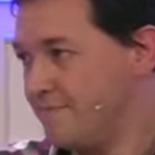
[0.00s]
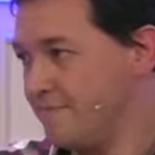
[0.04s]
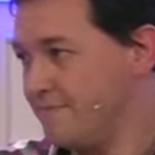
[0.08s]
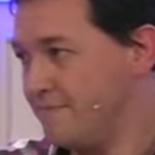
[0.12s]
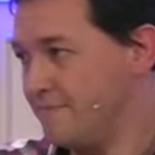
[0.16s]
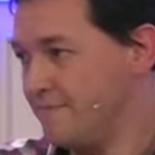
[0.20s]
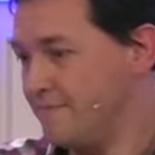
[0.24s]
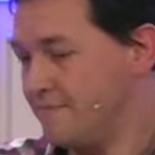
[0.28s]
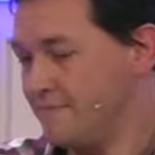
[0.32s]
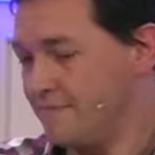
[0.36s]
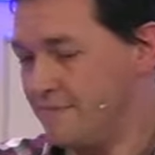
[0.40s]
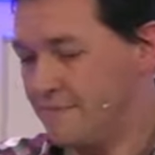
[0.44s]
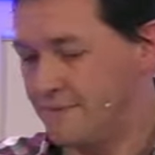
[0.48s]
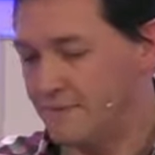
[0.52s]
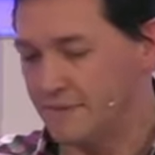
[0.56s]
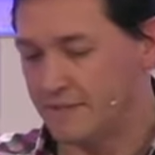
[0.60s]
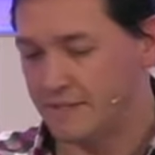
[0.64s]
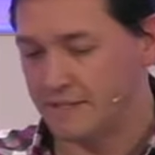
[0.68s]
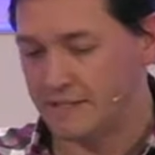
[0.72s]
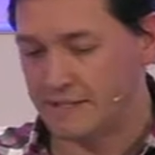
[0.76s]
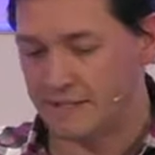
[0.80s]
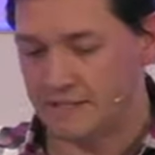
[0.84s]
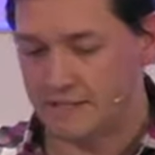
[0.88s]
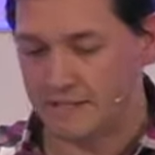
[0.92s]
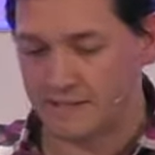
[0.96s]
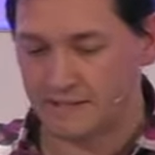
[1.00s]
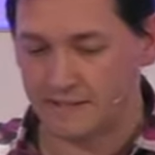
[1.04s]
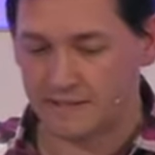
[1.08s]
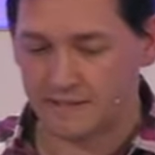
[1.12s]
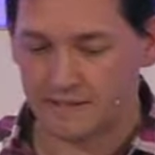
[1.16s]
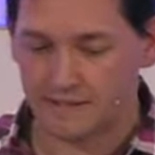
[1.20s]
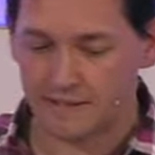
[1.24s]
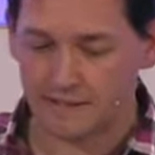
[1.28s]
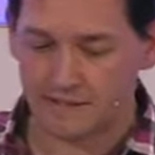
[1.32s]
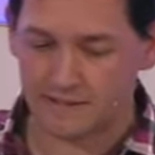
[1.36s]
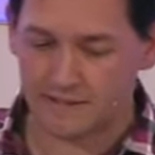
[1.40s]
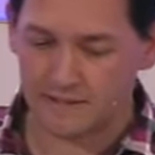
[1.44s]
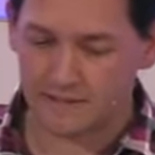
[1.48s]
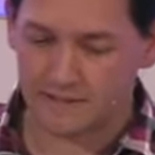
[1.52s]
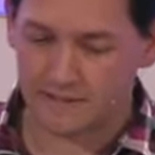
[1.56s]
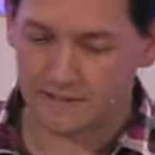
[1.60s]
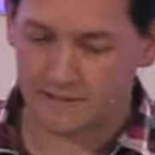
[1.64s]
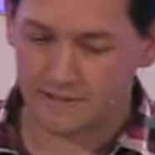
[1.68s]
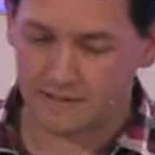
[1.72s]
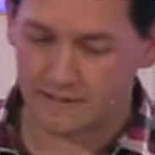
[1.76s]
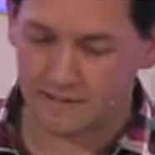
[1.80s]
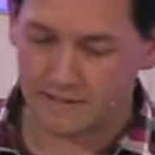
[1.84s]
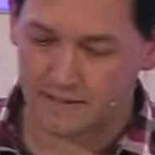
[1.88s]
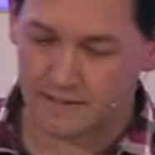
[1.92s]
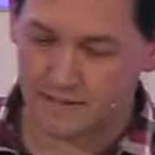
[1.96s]

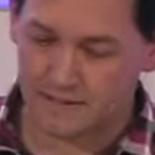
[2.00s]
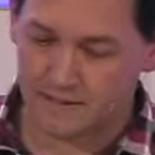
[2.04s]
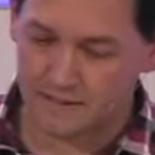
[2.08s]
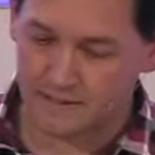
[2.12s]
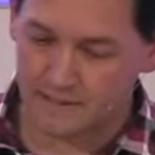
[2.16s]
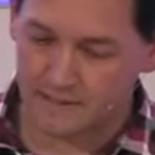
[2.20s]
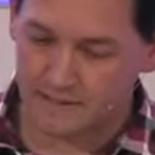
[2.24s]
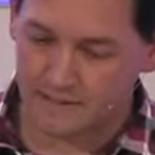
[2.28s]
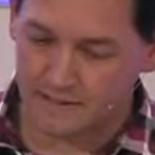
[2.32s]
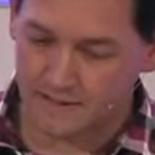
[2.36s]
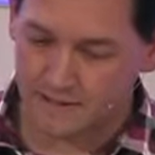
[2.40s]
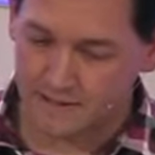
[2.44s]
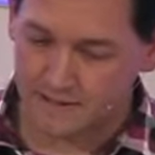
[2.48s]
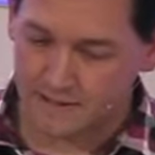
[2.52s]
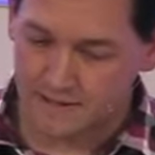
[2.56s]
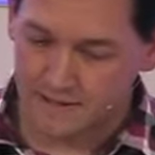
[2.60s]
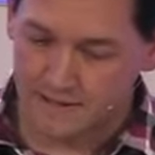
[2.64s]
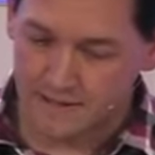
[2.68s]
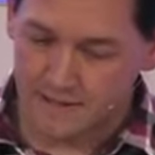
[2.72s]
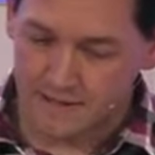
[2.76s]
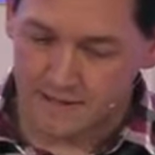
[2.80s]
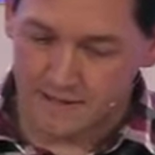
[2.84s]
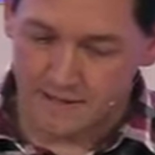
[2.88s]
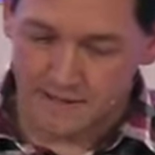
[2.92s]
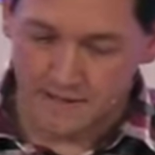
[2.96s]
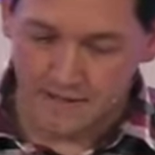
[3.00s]
Nobody speaks.